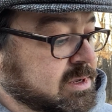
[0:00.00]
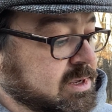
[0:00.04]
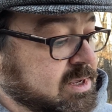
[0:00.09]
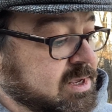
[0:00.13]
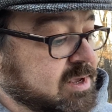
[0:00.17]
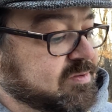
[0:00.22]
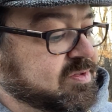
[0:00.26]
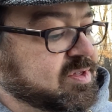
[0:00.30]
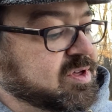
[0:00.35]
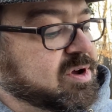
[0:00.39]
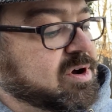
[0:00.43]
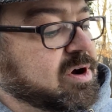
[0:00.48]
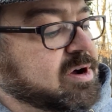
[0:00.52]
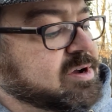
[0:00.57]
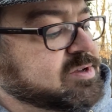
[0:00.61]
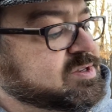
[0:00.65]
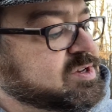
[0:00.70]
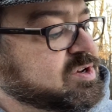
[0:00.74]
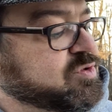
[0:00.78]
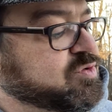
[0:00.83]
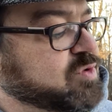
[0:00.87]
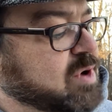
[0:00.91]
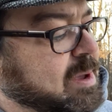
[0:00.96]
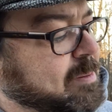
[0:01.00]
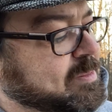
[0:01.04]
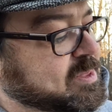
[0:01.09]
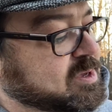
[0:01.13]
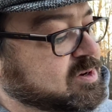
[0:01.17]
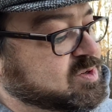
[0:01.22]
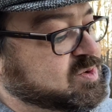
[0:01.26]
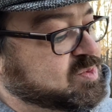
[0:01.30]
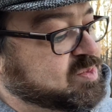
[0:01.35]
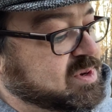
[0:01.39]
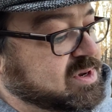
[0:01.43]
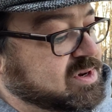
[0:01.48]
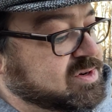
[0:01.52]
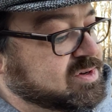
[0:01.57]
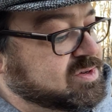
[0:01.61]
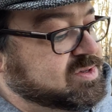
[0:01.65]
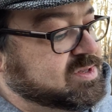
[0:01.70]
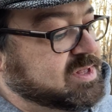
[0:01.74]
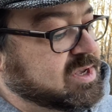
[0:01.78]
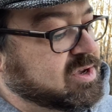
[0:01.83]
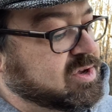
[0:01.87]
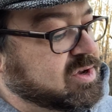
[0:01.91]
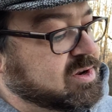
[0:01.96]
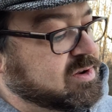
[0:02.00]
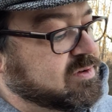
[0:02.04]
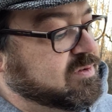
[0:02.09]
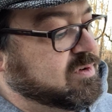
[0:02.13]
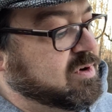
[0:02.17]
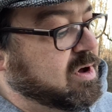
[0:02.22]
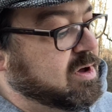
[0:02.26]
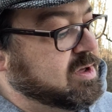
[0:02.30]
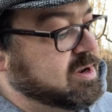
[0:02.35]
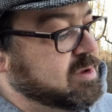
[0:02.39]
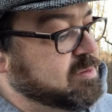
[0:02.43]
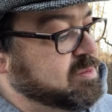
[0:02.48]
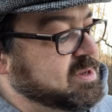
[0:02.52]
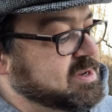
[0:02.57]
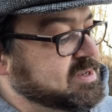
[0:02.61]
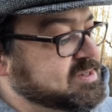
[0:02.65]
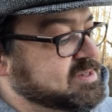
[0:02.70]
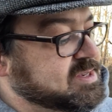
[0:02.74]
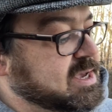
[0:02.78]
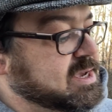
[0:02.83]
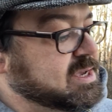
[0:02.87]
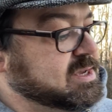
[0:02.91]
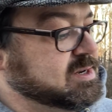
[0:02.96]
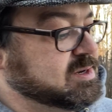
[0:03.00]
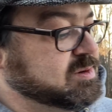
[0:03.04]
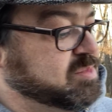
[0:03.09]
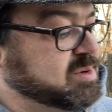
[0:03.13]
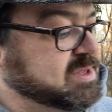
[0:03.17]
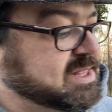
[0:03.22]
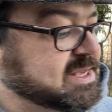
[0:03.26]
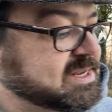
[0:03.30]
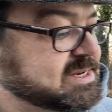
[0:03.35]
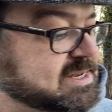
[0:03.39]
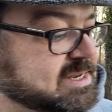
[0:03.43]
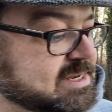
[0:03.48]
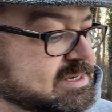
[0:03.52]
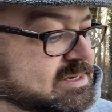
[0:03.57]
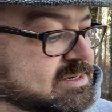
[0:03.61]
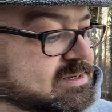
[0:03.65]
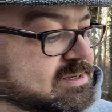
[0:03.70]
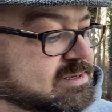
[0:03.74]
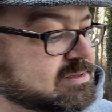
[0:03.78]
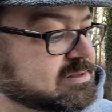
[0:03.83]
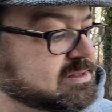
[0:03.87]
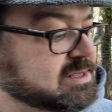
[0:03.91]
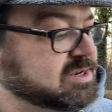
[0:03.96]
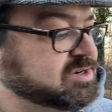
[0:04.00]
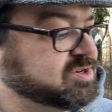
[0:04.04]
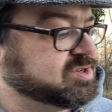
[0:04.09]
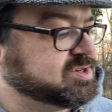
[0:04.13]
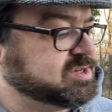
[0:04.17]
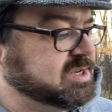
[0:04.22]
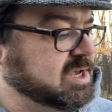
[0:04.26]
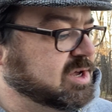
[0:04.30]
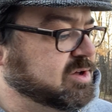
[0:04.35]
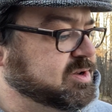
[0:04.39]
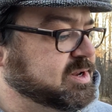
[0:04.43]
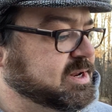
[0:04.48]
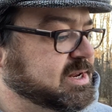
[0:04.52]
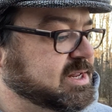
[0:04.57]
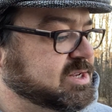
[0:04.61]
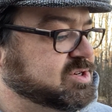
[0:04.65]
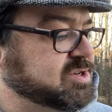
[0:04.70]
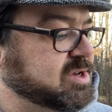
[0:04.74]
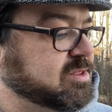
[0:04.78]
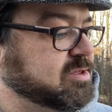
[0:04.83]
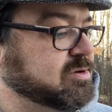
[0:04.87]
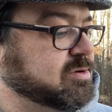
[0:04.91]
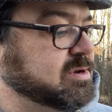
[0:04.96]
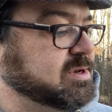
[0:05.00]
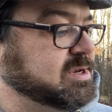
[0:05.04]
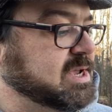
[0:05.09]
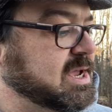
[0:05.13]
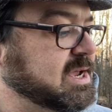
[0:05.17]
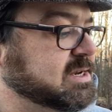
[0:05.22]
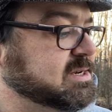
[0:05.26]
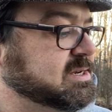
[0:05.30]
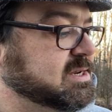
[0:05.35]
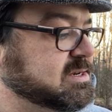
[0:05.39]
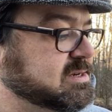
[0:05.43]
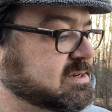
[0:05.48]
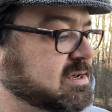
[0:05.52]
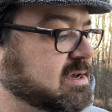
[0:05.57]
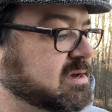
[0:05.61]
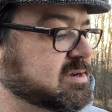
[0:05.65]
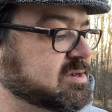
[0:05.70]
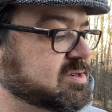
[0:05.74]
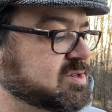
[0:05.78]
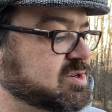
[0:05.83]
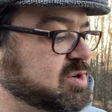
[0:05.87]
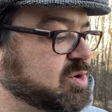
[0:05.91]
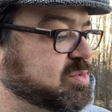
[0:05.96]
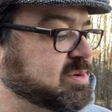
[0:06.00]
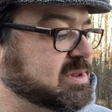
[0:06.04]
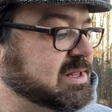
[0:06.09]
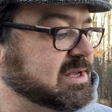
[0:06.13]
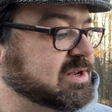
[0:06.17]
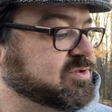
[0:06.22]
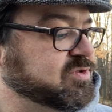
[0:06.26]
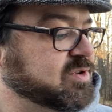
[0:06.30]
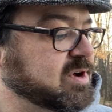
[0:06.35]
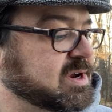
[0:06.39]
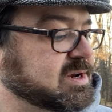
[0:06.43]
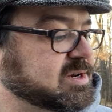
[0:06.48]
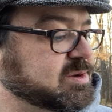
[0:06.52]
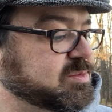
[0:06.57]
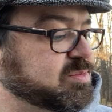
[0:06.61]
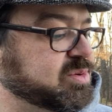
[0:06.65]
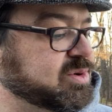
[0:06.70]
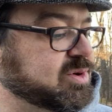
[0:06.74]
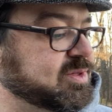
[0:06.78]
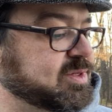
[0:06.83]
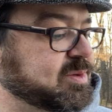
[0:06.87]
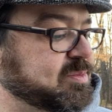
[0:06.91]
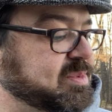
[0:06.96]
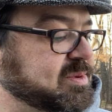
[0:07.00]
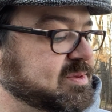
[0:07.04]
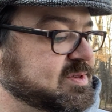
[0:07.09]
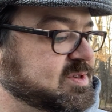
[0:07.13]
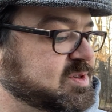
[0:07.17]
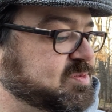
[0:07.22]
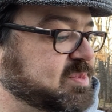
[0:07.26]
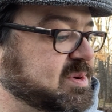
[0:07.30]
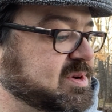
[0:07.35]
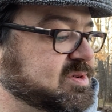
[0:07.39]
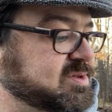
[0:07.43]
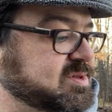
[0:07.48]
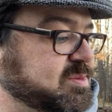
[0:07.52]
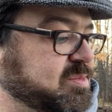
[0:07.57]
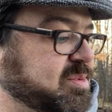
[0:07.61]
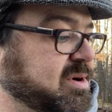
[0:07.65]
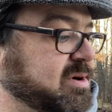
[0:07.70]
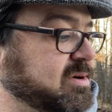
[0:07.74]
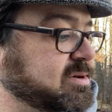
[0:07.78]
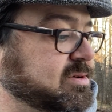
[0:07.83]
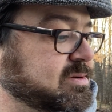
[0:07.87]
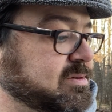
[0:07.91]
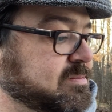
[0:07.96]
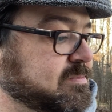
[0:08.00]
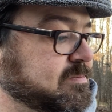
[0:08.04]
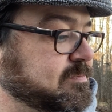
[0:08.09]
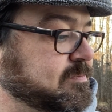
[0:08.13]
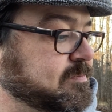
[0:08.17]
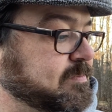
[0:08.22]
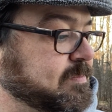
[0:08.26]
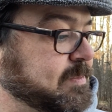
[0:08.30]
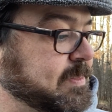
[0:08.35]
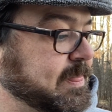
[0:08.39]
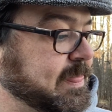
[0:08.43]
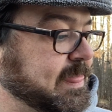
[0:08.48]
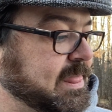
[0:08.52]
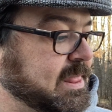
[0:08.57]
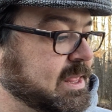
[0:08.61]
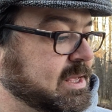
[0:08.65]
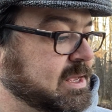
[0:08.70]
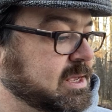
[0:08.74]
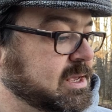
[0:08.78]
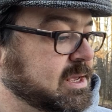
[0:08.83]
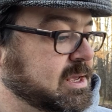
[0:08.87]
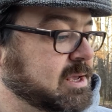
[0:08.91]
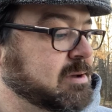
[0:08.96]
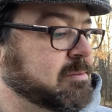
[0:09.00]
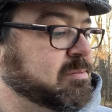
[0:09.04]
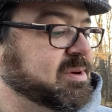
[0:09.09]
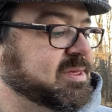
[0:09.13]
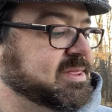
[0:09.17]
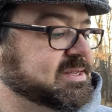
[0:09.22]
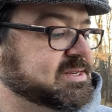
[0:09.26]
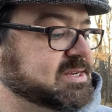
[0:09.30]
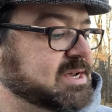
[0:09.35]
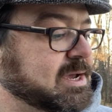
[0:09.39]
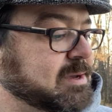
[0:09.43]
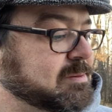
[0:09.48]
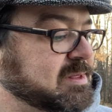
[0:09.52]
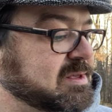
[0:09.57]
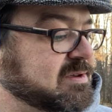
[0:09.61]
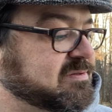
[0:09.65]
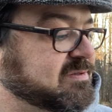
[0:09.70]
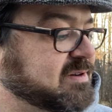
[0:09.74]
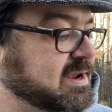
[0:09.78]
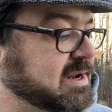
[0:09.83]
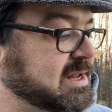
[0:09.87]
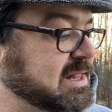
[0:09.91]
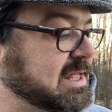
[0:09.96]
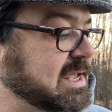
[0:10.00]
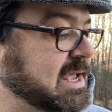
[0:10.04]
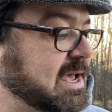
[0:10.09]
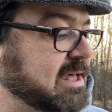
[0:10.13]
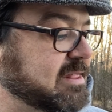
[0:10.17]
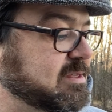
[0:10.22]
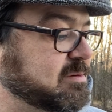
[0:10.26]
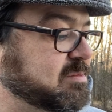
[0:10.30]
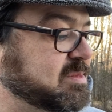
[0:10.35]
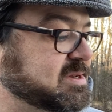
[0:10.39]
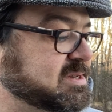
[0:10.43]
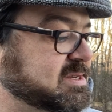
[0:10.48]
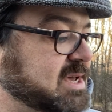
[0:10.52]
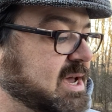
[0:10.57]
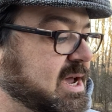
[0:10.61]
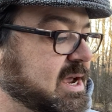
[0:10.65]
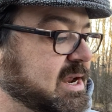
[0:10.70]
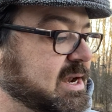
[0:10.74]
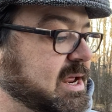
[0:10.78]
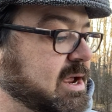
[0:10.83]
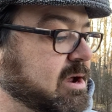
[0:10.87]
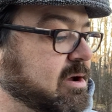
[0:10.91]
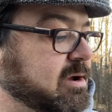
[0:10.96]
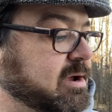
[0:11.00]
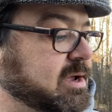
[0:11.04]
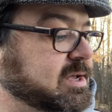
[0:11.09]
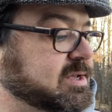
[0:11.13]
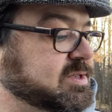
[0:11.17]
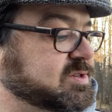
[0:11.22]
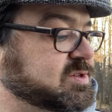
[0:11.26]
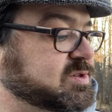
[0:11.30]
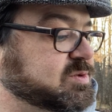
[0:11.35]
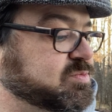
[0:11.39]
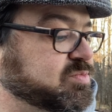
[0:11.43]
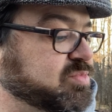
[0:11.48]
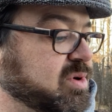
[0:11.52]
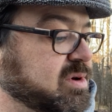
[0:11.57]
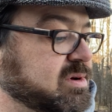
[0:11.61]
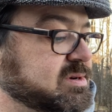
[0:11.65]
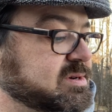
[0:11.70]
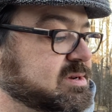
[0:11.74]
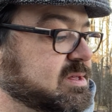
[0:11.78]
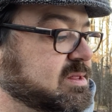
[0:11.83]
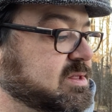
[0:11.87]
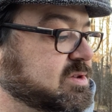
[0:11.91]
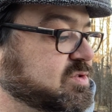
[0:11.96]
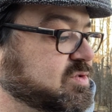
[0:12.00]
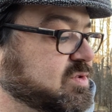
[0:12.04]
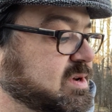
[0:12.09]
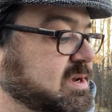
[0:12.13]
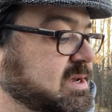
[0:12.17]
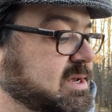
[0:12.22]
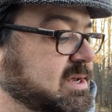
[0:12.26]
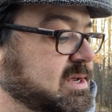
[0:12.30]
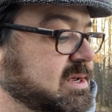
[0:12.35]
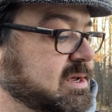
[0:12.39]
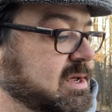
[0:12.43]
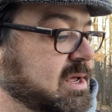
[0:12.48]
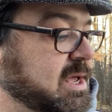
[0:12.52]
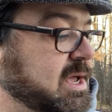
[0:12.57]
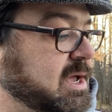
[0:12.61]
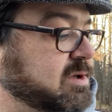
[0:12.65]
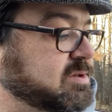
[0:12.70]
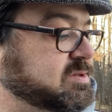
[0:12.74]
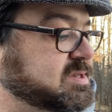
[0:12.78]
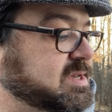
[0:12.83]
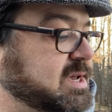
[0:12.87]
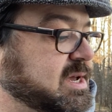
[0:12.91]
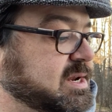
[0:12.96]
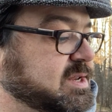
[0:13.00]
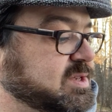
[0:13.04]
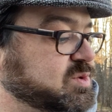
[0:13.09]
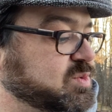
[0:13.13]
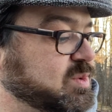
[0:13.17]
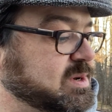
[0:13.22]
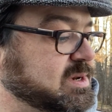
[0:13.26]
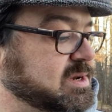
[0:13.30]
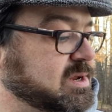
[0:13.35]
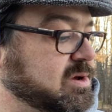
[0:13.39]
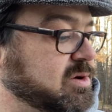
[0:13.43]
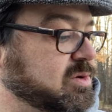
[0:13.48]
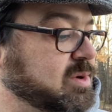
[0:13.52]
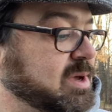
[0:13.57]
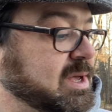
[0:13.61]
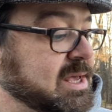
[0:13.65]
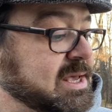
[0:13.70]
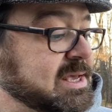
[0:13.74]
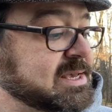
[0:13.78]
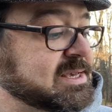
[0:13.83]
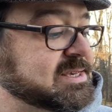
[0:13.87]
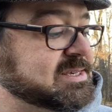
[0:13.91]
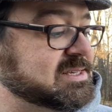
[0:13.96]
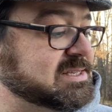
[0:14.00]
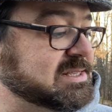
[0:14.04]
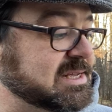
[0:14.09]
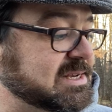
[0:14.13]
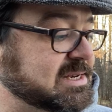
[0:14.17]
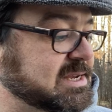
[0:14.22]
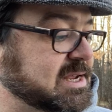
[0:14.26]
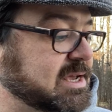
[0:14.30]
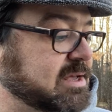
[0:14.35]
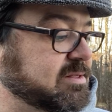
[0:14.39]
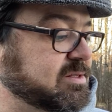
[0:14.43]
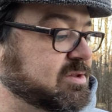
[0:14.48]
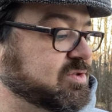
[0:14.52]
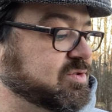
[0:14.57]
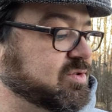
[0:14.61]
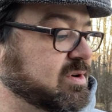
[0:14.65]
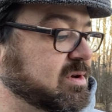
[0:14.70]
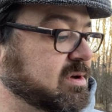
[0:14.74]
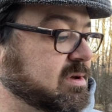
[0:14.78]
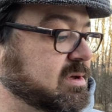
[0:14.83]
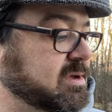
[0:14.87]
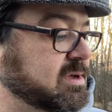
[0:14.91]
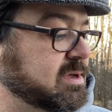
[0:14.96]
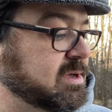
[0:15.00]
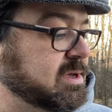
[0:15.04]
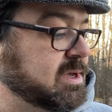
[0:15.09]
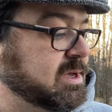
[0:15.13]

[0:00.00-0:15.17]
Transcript: If the guards had dropped their spears, they could have caught him in a second, but they didn't. They just yelled at each other and yanked and tugged stupidly, trying to pull the spears apart. By the time they finally had them untied, Eric had sprung to the tree outside his window, slid down the trunk,